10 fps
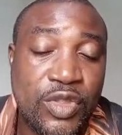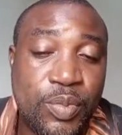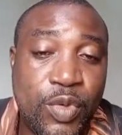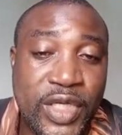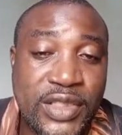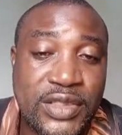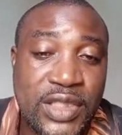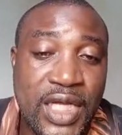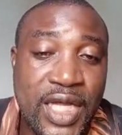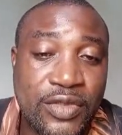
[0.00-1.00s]
your
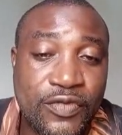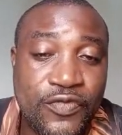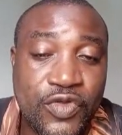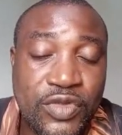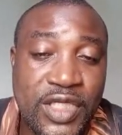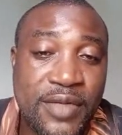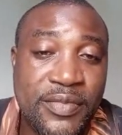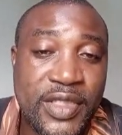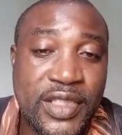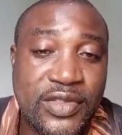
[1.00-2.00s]
points, how you view
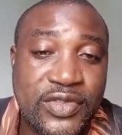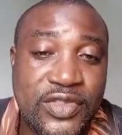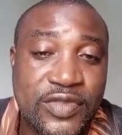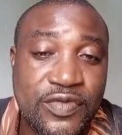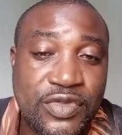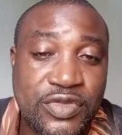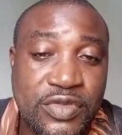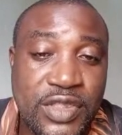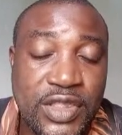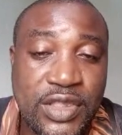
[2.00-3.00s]
them in Civil
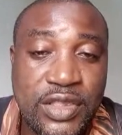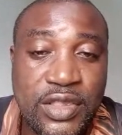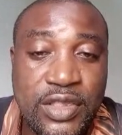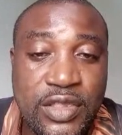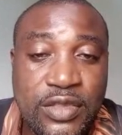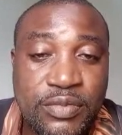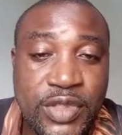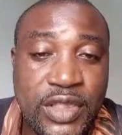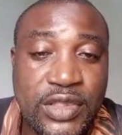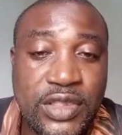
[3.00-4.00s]
3D,
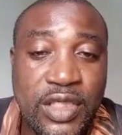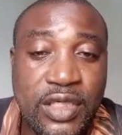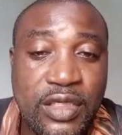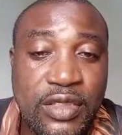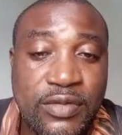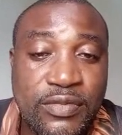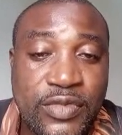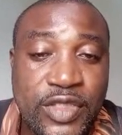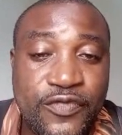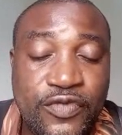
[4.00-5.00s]
be it
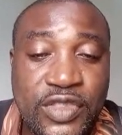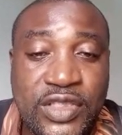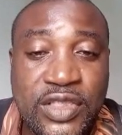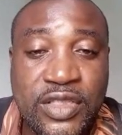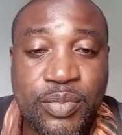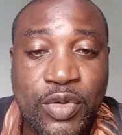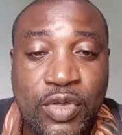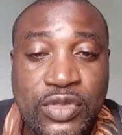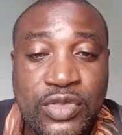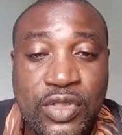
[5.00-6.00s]
a full detail
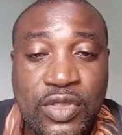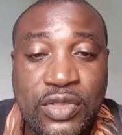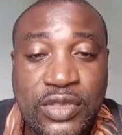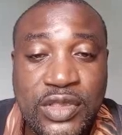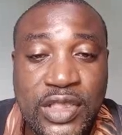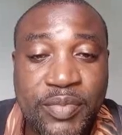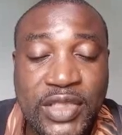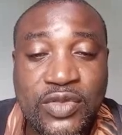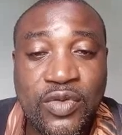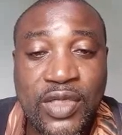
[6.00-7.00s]
report on a
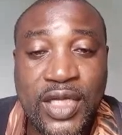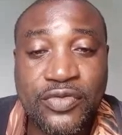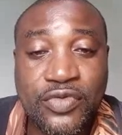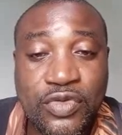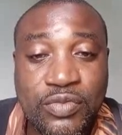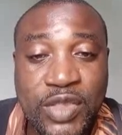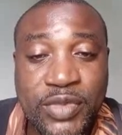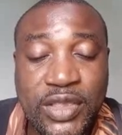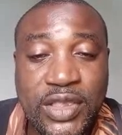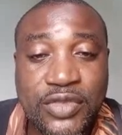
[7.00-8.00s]
particular road,
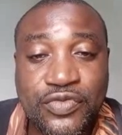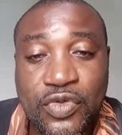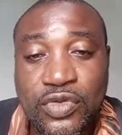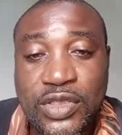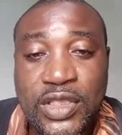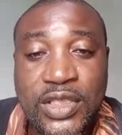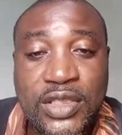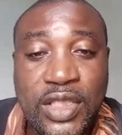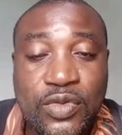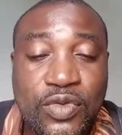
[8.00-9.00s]
maybe a road
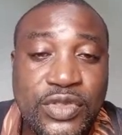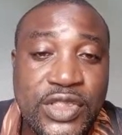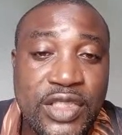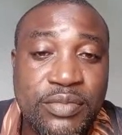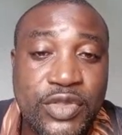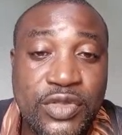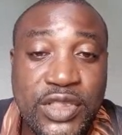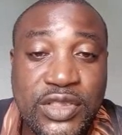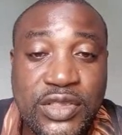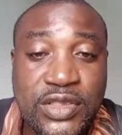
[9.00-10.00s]
that contain
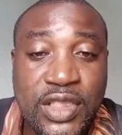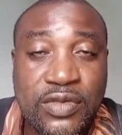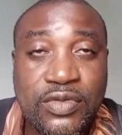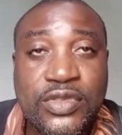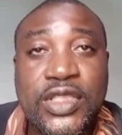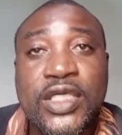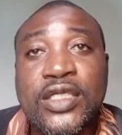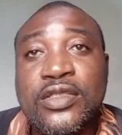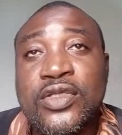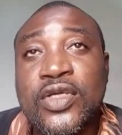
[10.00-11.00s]
buildings, that
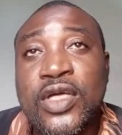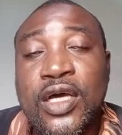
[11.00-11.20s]
contain